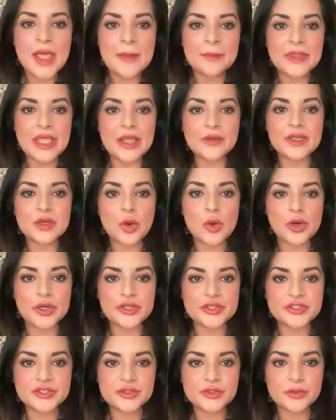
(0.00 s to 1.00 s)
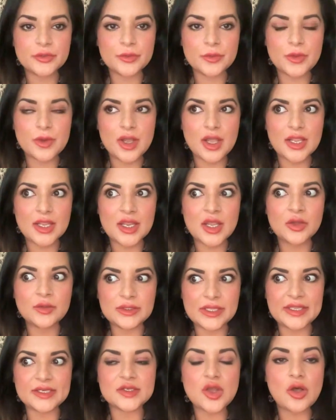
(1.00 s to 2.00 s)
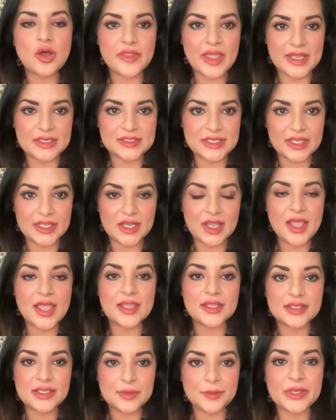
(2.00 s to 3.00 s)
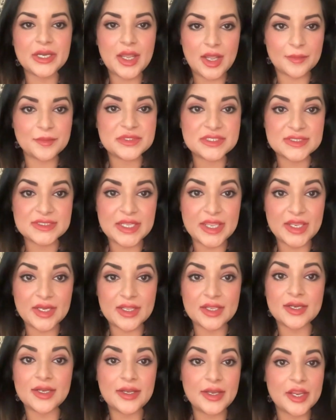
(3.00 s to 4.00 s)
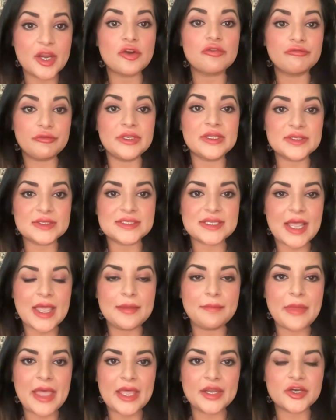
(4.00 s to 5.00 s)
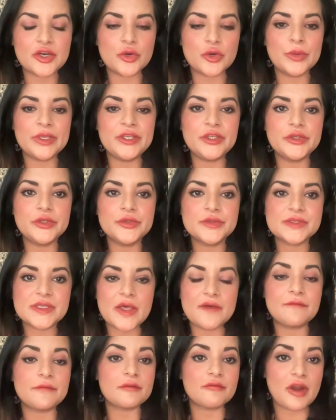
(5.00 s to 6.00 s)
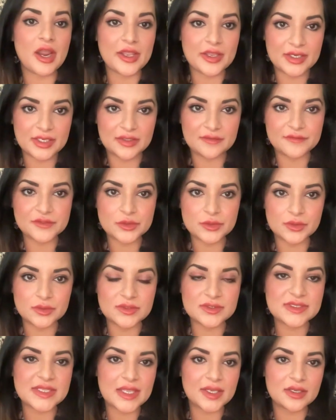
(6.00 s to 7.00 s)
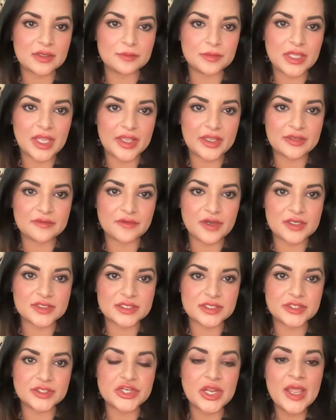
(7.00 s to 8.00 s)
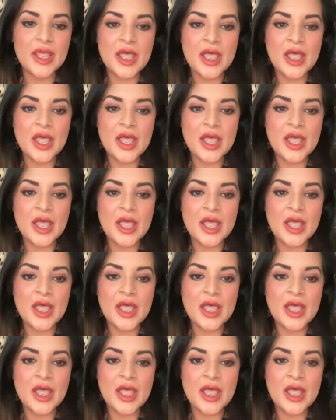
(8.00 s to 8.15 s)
Now, in order to collate all that data and keep it up to date in a near real-time manner, we use a variety of tools at Comply Advantage.